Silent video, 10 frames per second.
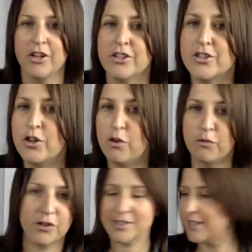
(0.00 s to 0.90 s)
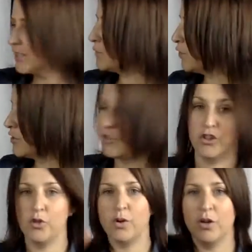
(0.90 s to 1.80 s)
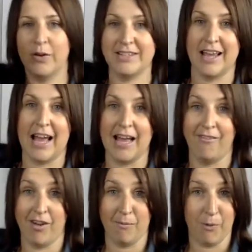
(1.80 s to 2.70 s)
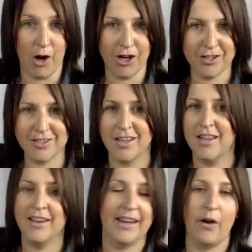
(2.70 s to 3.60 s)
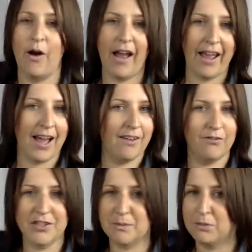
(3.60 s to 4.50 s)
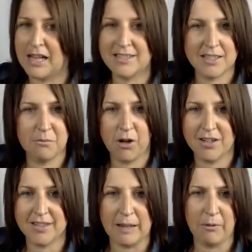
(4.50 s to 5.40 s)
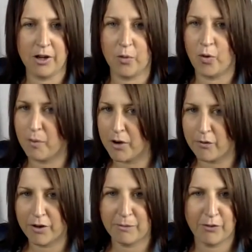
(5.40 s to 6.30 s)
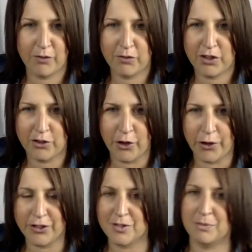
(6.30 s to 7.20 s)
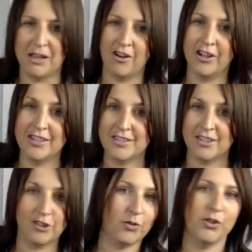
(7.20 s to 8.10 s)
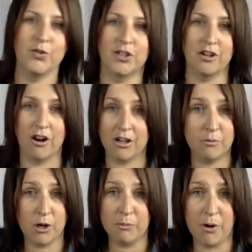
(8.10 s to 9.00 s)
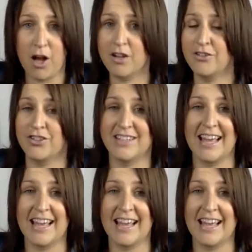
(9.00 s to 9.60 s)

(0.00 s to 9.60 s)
So first things first, you are going to have a box. Now I have this plastic box that I bought at Walmart for about $15, but honestly you can use a cardboard box, just